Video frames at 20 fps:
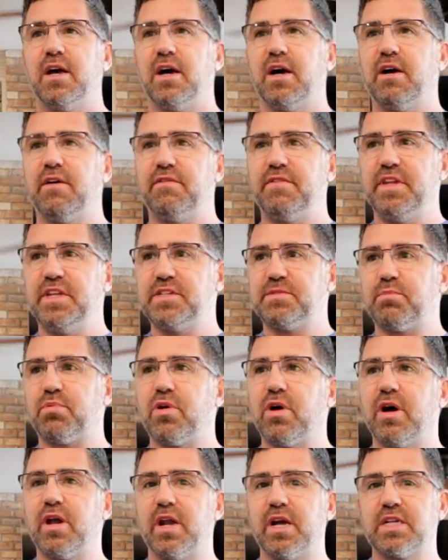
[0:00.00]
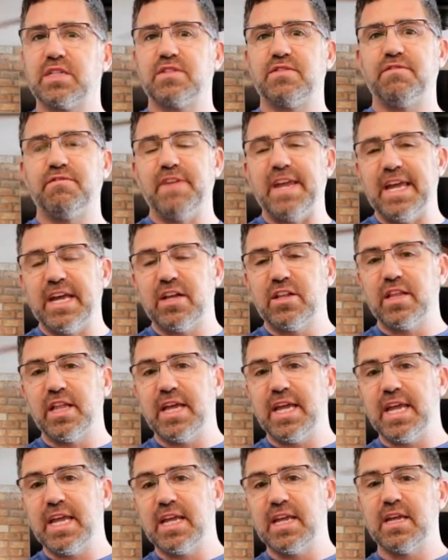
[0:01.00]
of these products
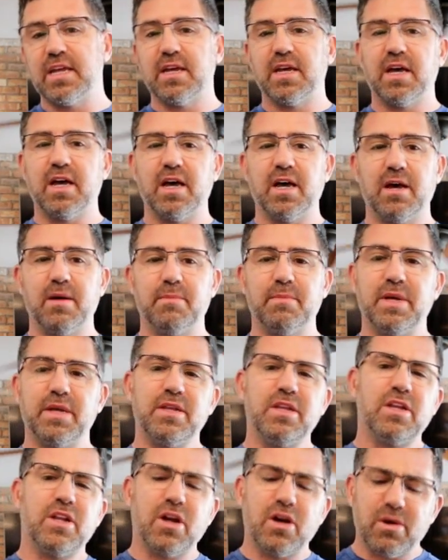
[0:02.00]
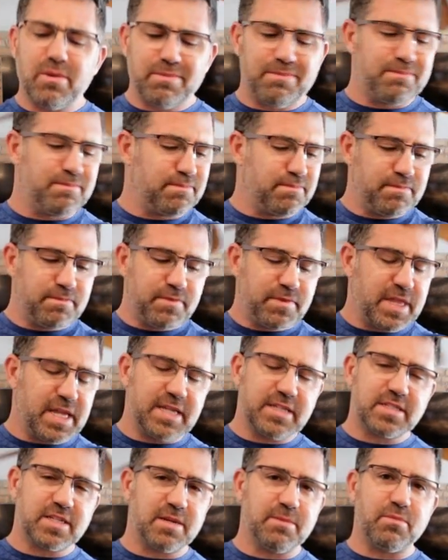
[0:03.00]
failing. But, you know,
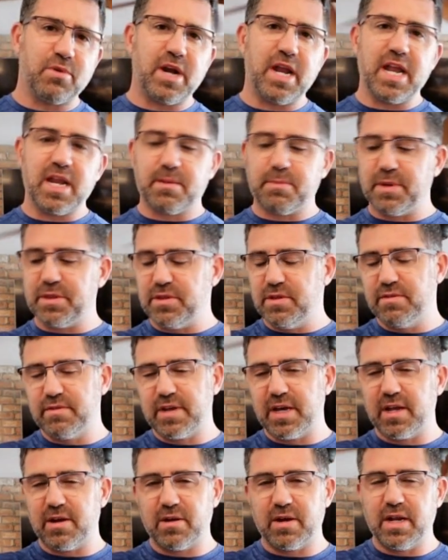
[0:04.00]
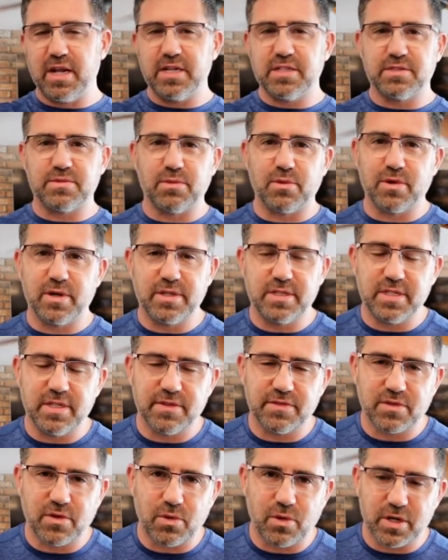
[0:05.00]
things can break, but you've got a nice warranty,
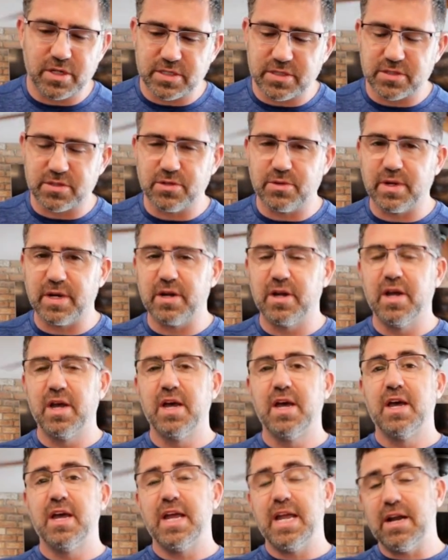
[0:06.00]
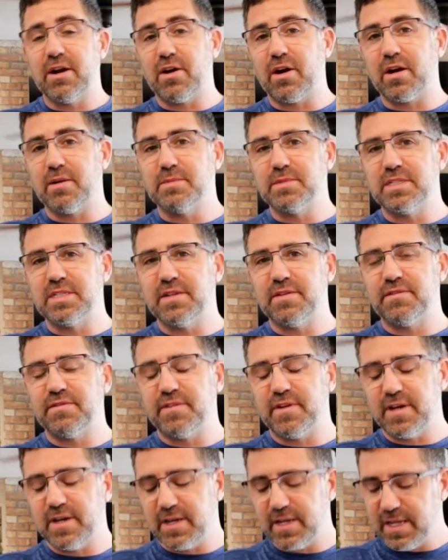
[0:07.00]
of course, through Air Arms
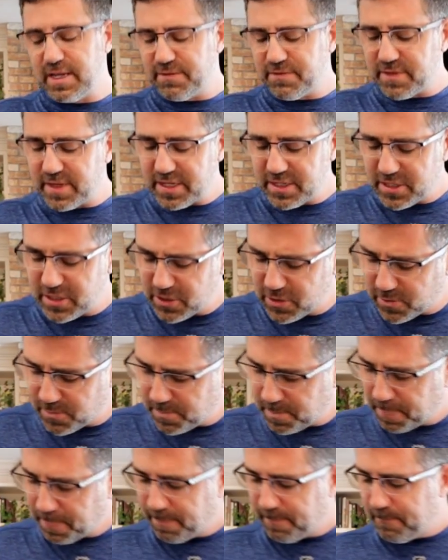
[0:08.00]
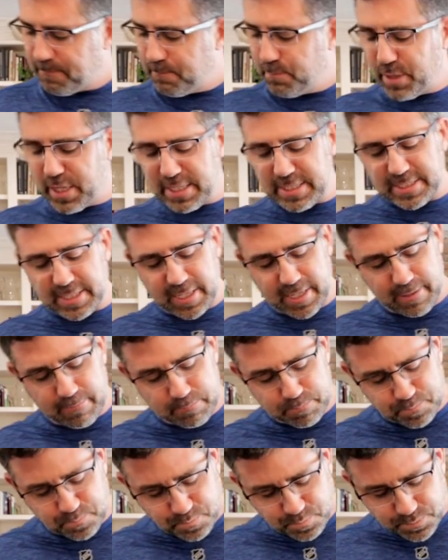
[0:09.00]
if they do. But
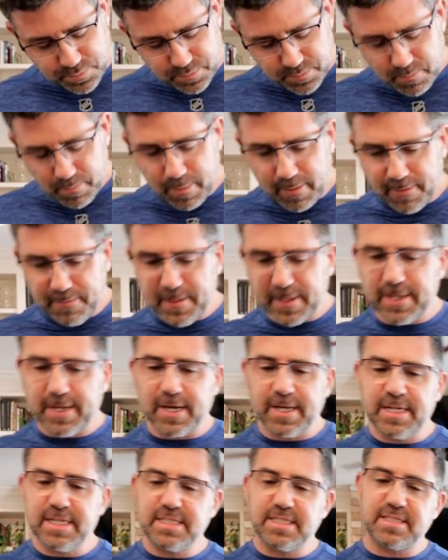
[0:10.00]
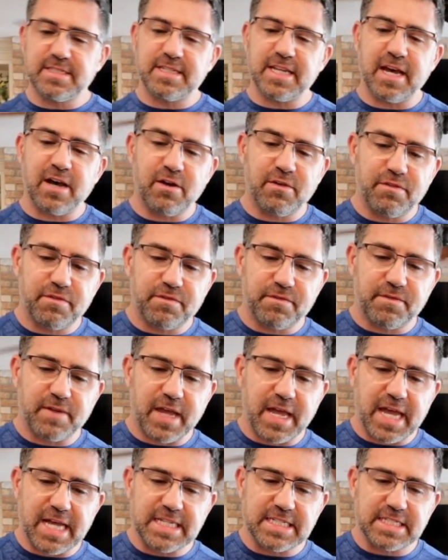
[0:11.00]
the gun itself
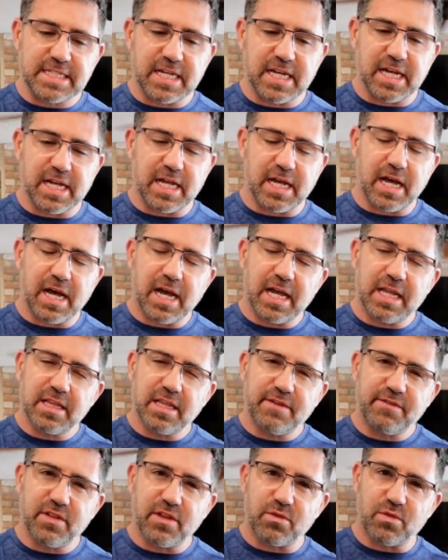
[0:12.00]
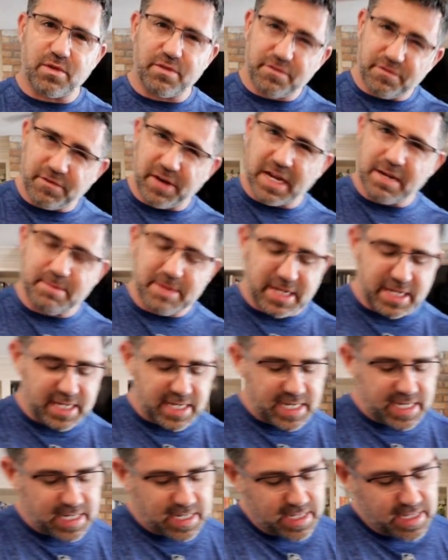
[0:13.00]
has a high level of refinement
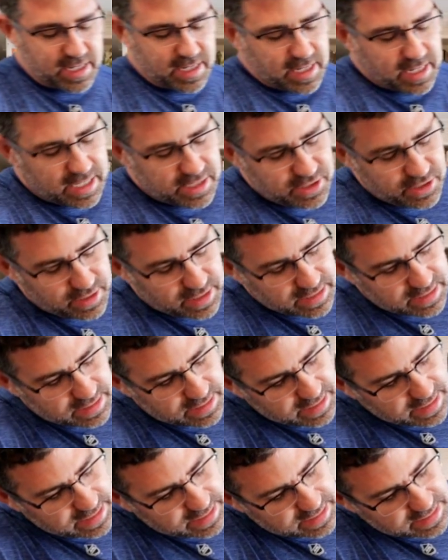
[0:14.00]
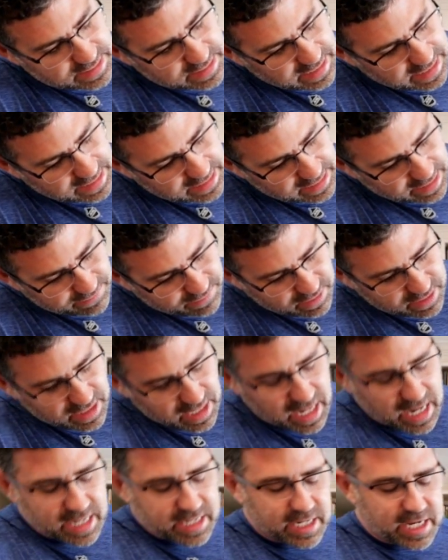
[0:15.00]
in it. As you can see, it's side lever
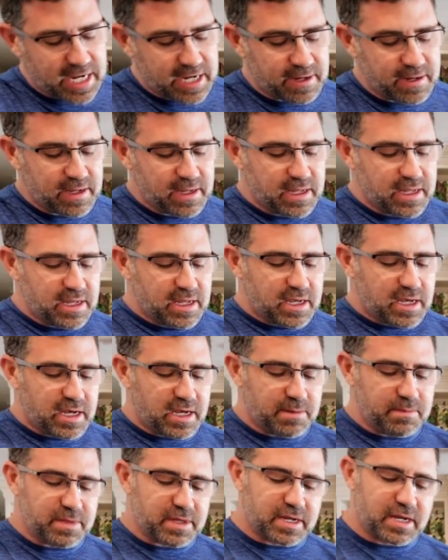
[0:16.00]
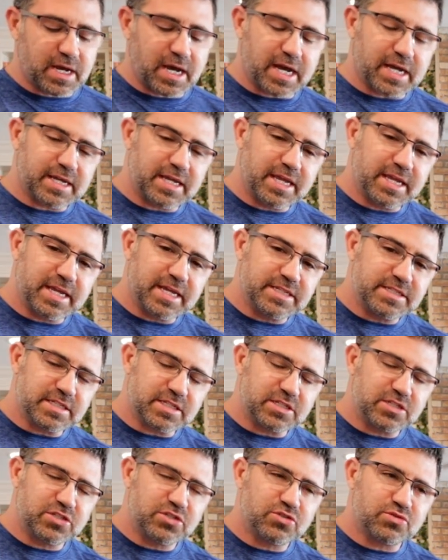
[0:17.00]
cocking. The cocking is
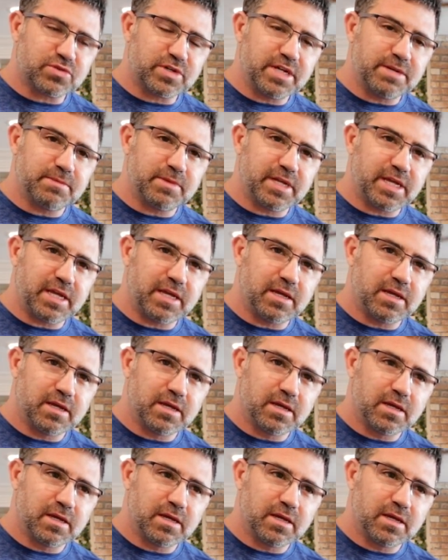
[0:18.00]
extremely